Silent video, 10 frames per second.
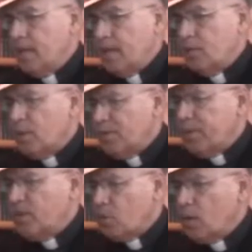And
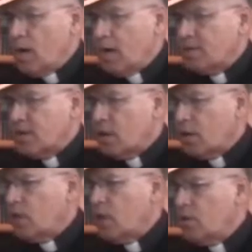within the rungs are
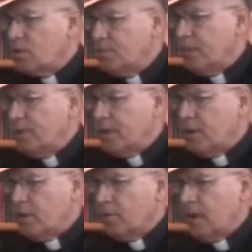codes put
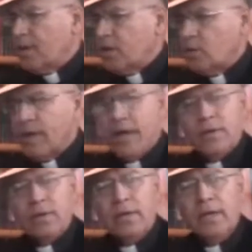there by the
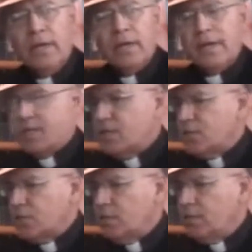Creator that
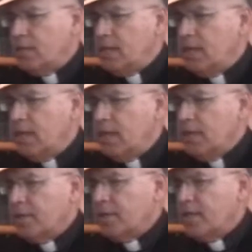determine
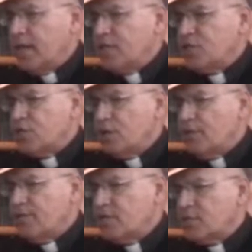the nature
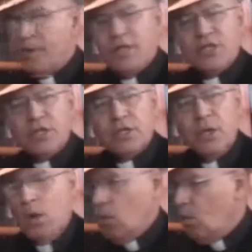of the species,
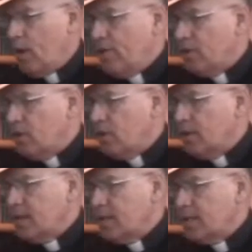whether
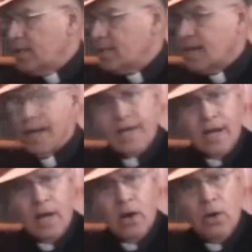it is a
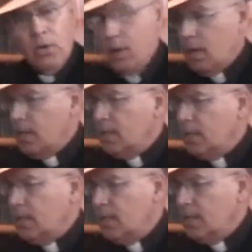cow,
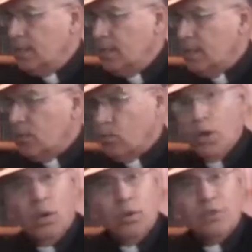a
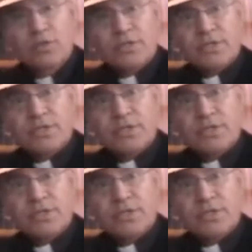rose,